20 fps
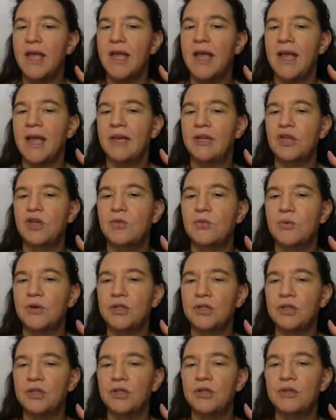and you
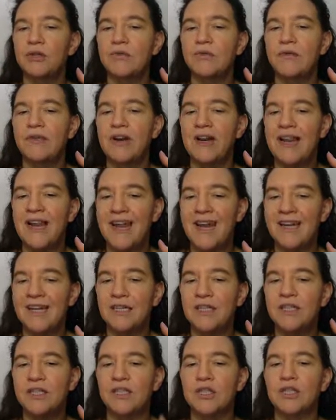want to relate
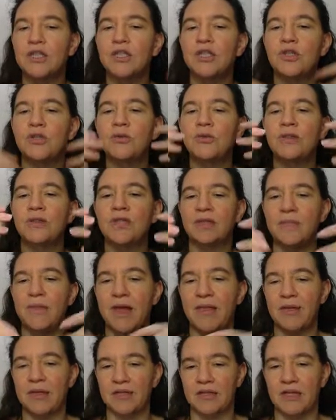it to this
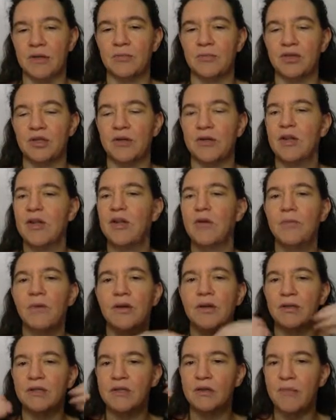math assumption.
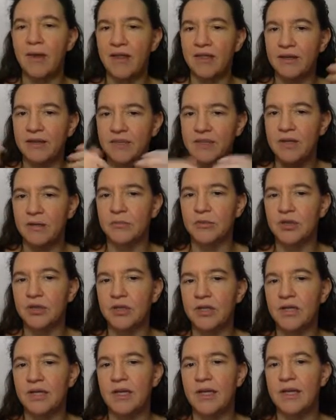Because the math
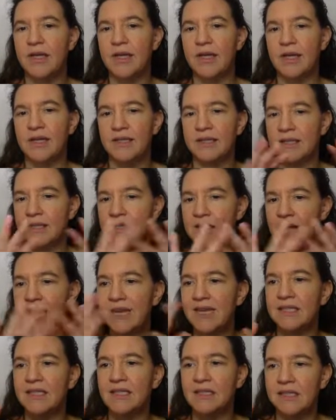assumption is
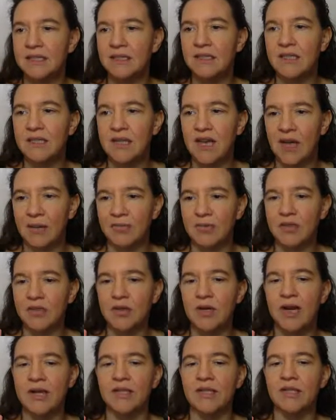nice, clean,
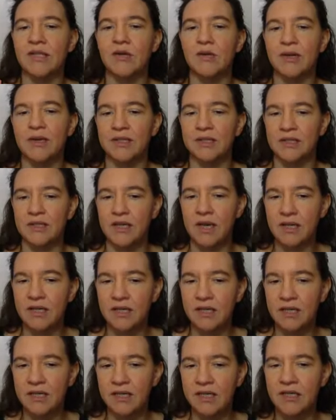abstract, and you can
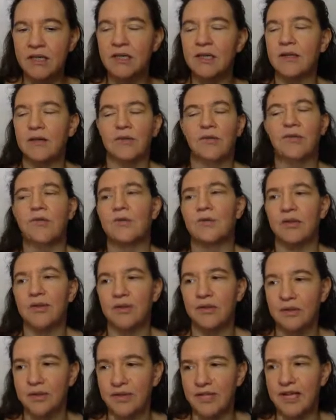study it, or
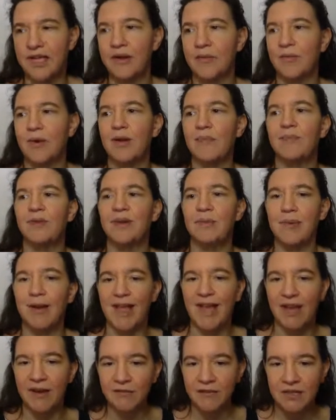you say, well, people
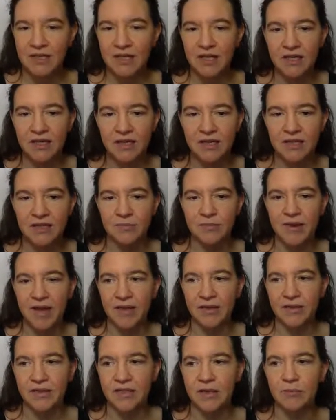have studied this
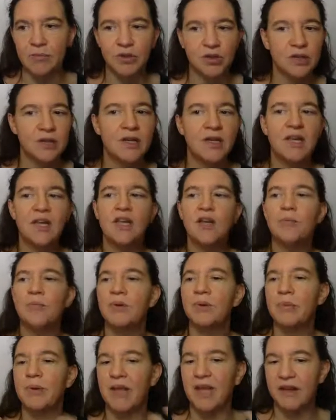math assumption,
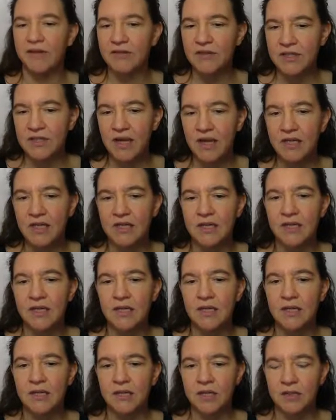people have studied
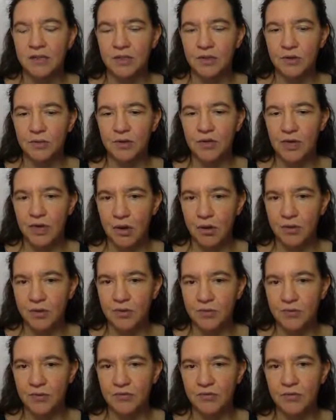discrete
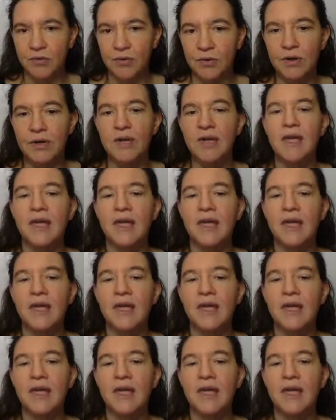logs before,